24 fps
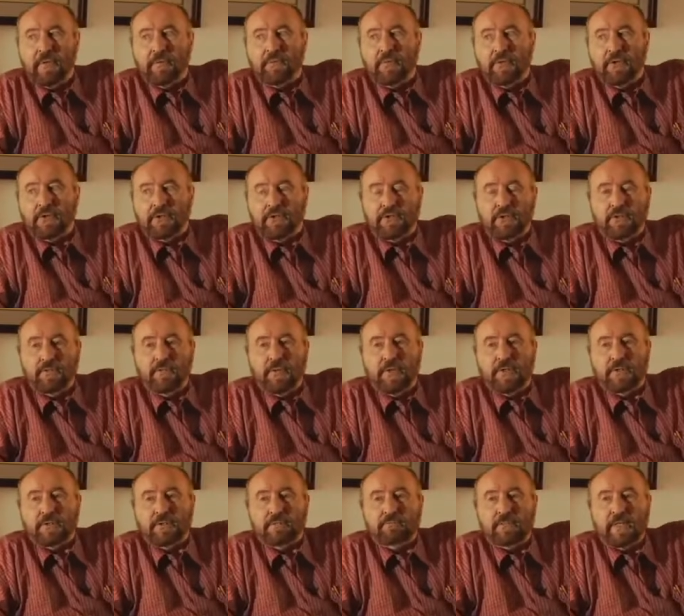we put so
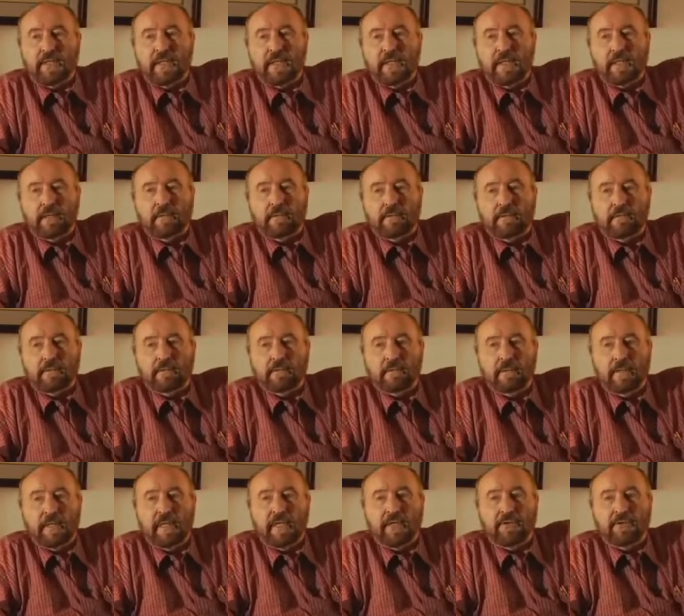much mechanical
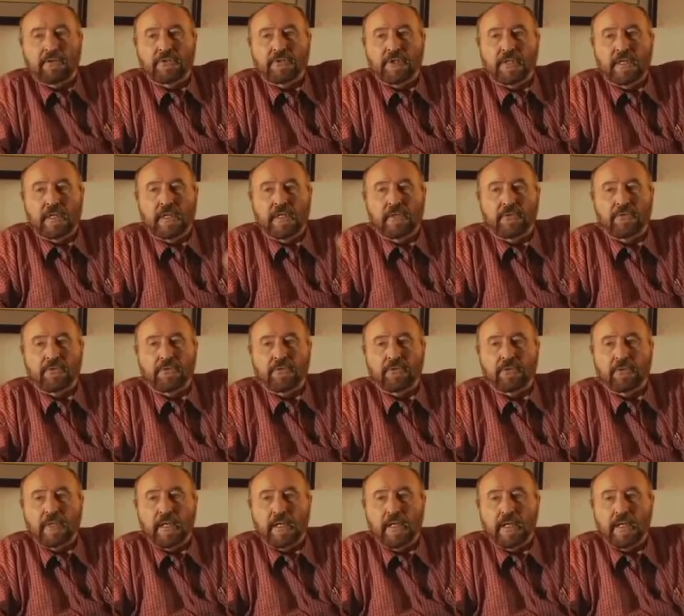energy into,